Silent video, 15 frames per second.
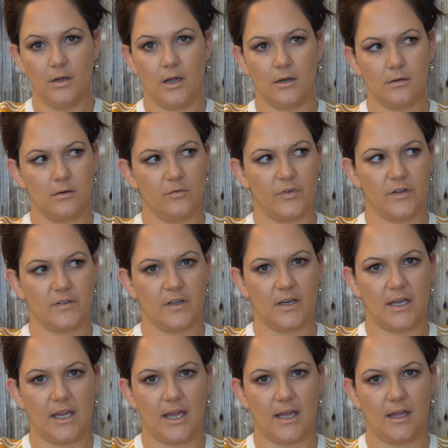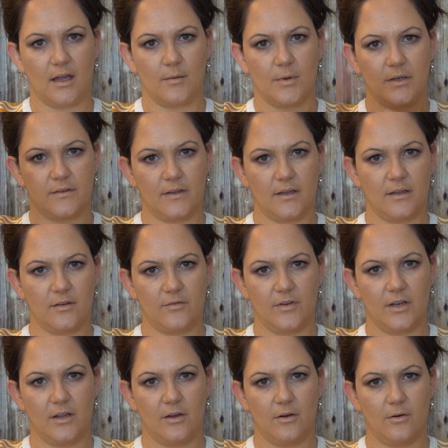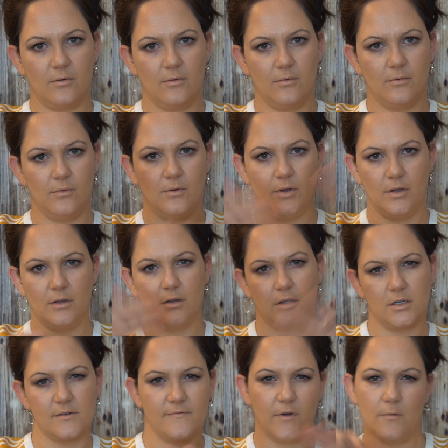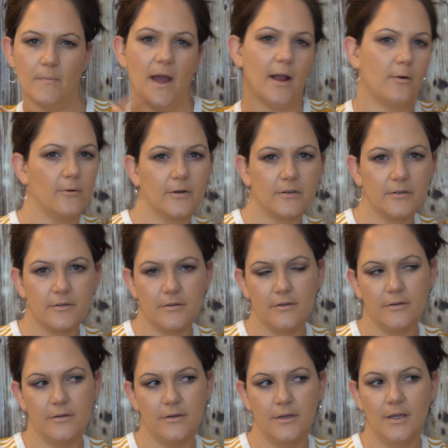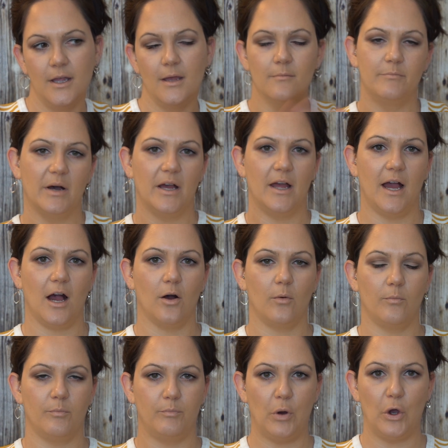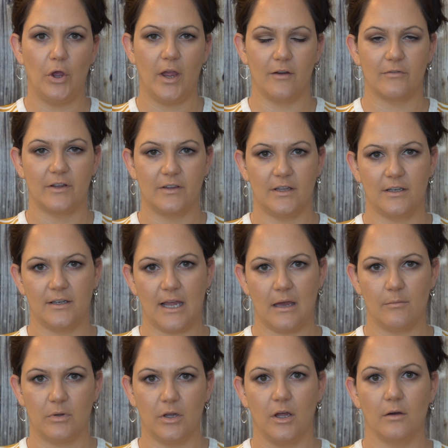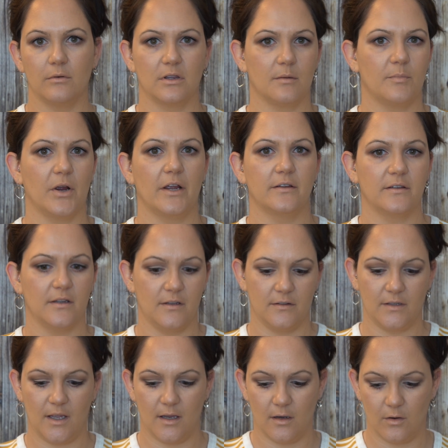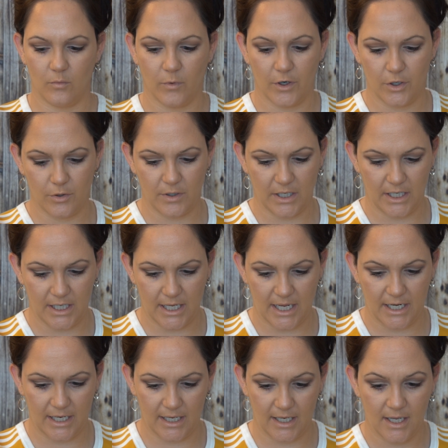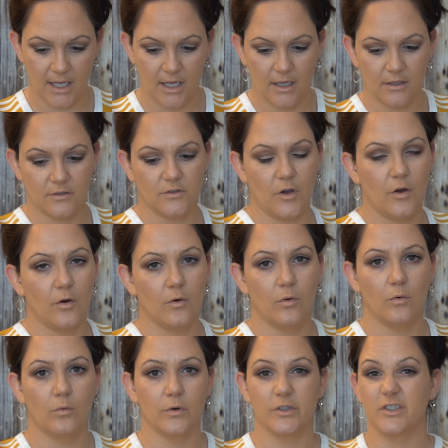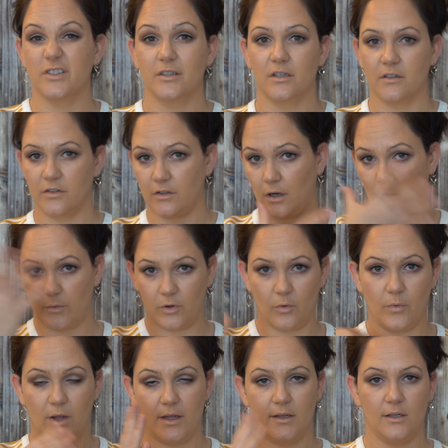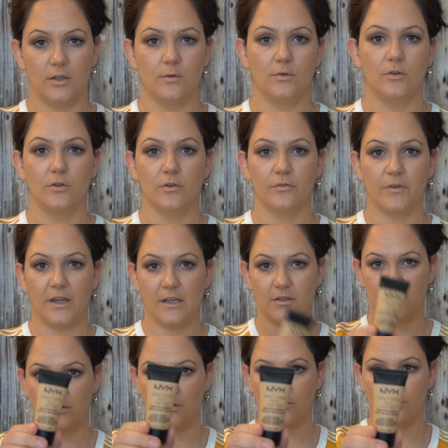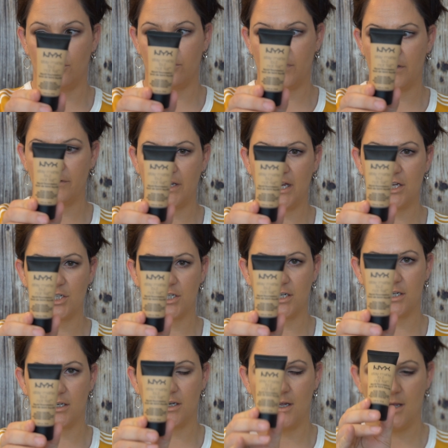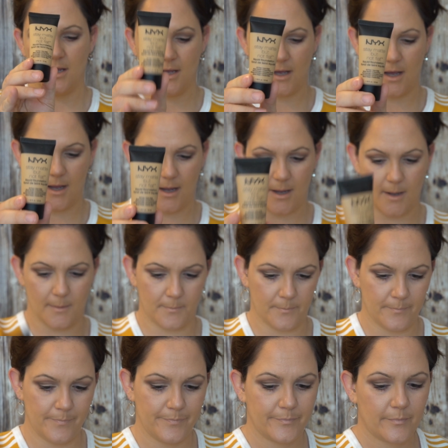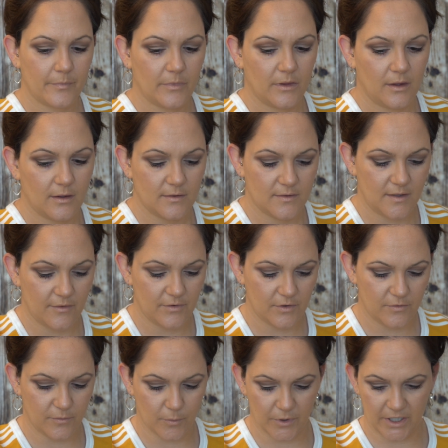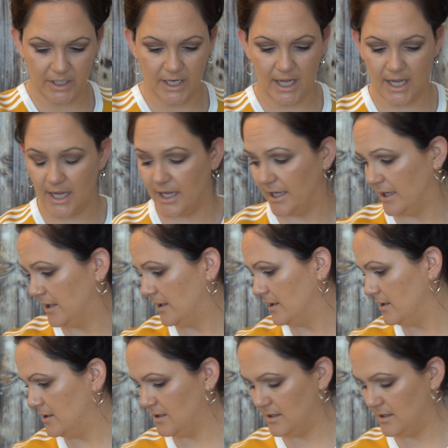know if I said it yet. I might have said it in the video because you're going backwards. But I'll put everything down below with the prices and where you can get it. So we're just gonna start with the way that you would do your face. So foundation, $7.49,